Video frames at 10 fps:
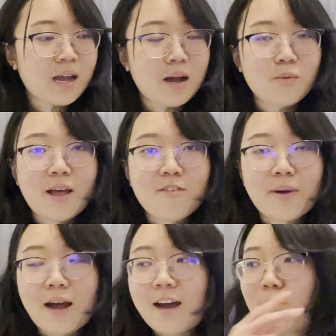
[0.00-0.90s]
I will have
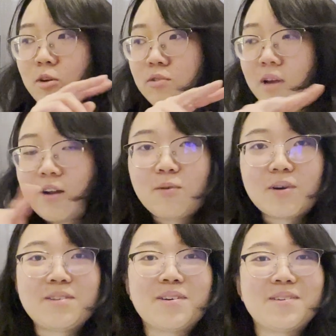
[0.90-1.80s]
my eyeballs on
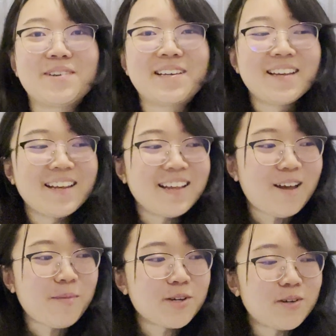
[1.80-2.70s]
everyone. No, I'm joking.
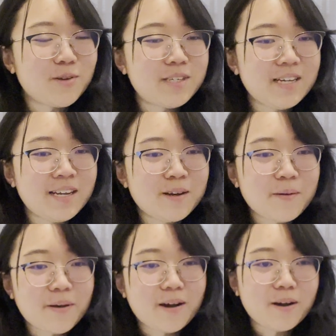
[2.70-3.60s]
I make sure I don't cheat.
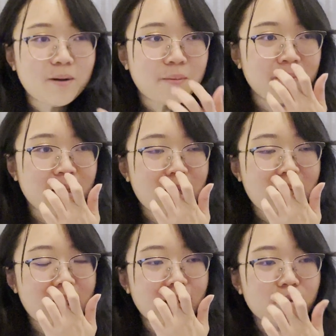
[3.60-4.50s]
And
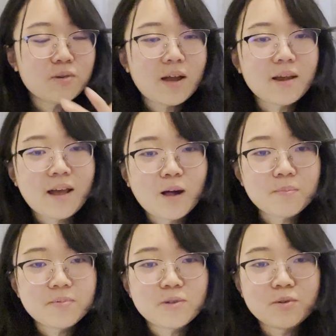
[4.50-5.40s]
then also I
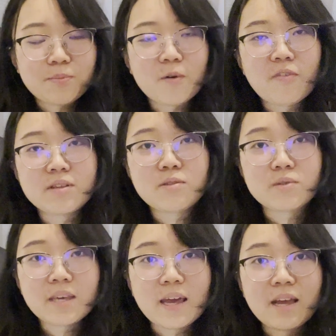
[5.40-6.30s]
help to professor to
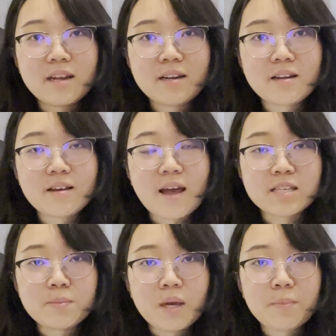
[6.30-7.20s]
scan the
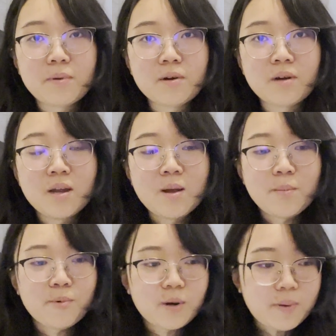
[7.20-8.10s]
exam paper,
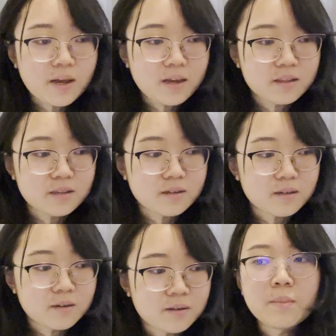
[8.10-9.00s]
put it back in the.
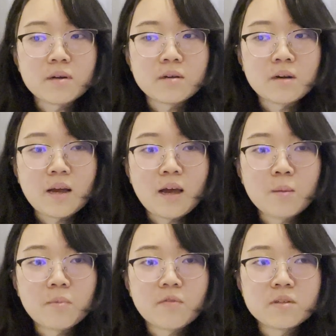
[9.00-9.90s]
I
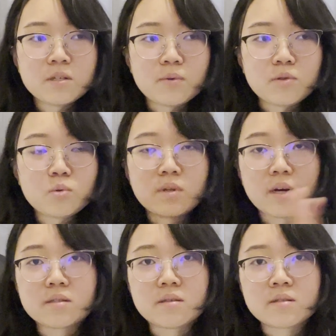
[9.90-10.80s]
help professor with 2
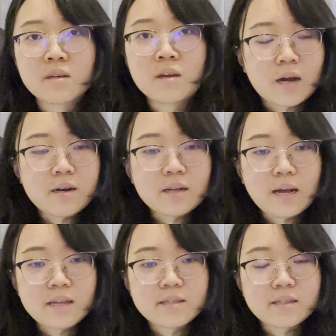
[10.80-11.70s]
classes. The other
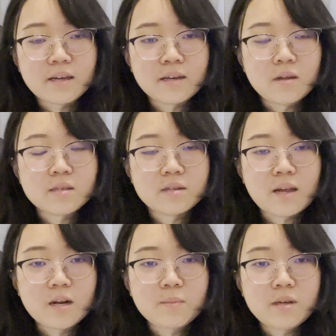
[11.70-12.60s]
class is like it's
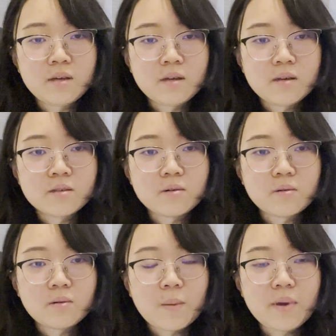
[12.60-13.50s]
anatomy.
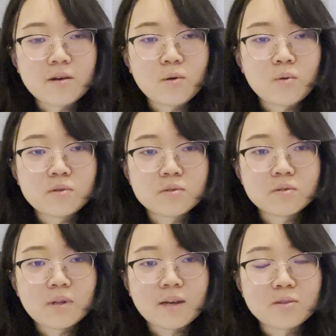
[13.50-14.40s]
So I made
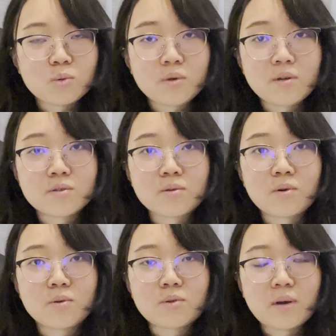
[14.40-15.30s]
notes like 2 years
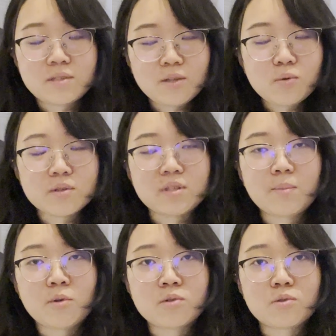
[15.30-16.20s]
ago. So I still use the
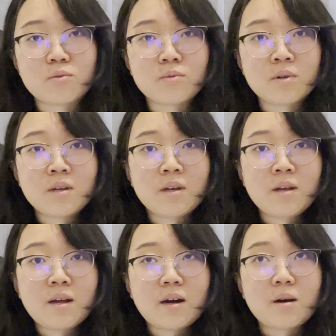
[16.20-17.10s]
same notes to
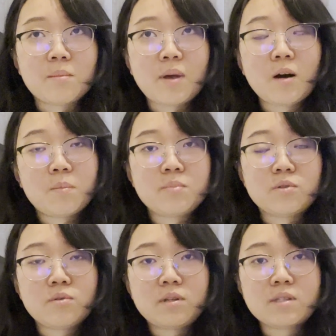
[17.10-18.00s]
help
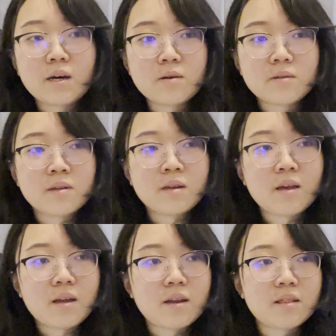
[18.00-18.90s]
students out.
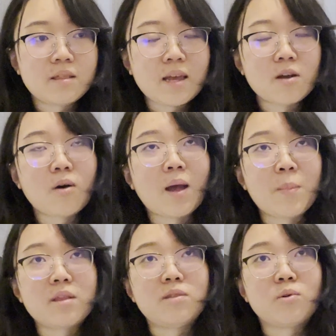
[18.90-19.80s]
And thank God I
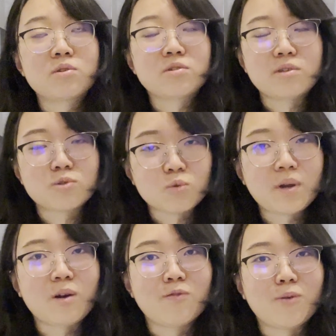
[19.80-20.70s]
made the notes because it's
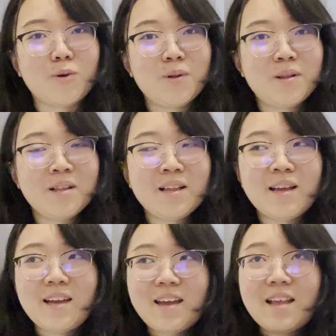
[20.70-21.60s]
super helpful.
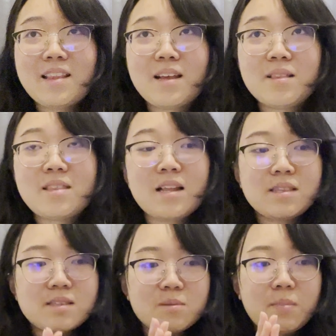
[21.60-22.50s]
And then
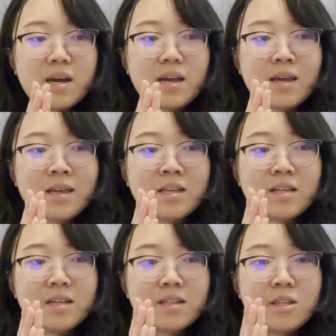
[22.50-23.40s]
that's my
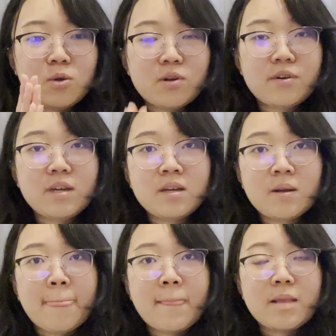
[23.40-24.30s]
tutoring
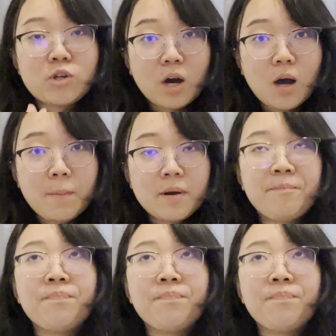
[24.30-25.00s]
job.